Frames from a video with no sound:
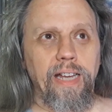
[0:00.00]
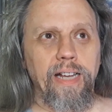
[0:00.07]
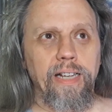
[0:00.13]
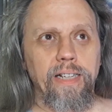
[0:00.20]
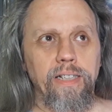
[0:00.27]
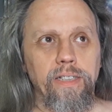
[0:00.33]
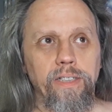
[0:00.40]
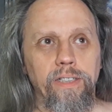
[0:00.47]

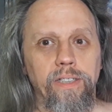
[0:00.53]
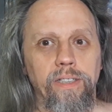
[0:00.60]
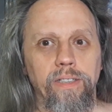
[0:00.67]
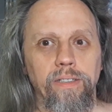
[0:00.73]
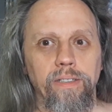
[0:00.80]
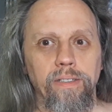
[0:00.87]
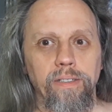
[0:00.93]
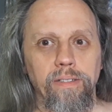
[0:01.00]

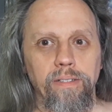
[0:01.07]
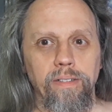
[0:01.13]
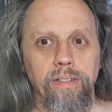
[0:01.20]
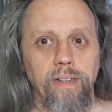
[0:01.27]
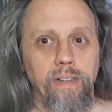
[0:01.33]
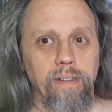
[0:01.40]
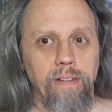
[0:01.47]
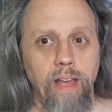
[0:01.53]
is,
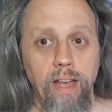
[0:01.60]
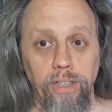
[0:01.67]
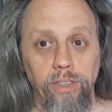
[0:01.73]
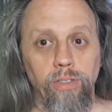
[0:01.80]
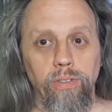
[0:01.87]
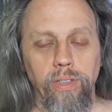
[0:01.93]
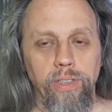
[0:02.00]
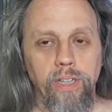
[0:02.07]
as
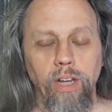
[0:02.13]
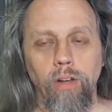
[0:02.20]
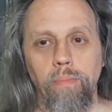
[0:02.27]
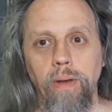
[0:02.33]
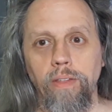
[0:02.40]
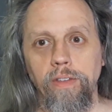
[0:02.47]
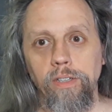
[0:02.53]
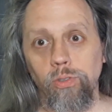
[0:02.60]
you could tell
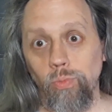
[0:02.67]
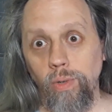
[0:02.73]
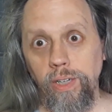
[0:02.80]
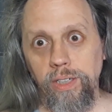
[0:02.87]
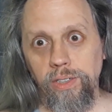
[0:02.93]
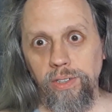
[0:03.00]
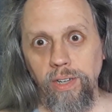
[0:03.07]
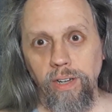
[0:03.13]
by this
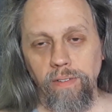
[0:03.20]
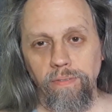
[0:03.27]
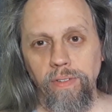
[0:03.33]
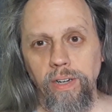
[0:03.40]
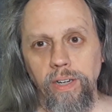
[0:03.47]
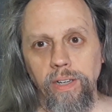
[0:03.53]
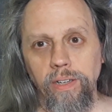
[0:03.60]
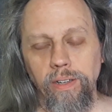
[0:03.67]
week's
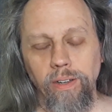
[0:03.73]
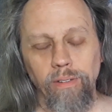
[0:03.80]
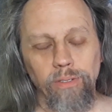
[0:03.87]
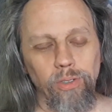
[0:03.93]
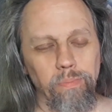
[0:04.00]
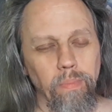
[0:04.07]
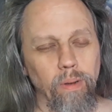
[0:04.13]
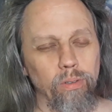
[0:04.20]

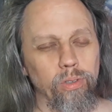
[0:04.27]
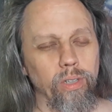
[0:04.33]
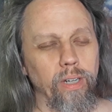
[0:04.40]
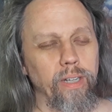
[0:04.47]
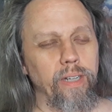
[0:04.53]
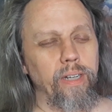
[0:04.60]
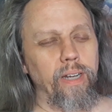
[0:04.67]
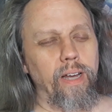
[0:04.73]
videos
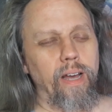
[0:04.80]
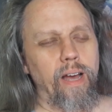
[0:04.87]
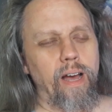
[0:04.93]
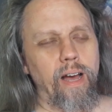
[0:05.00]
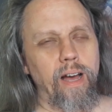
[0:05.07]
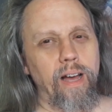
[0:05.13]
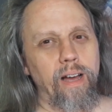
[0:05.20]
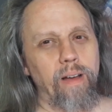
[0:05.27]
mostly,
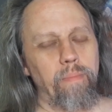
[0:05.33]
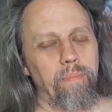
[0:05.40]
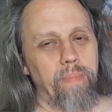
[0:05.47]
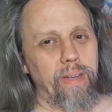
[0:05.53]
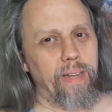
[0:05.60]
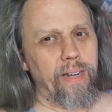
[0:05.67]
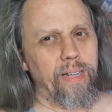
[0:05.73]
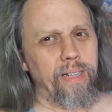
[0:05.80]
it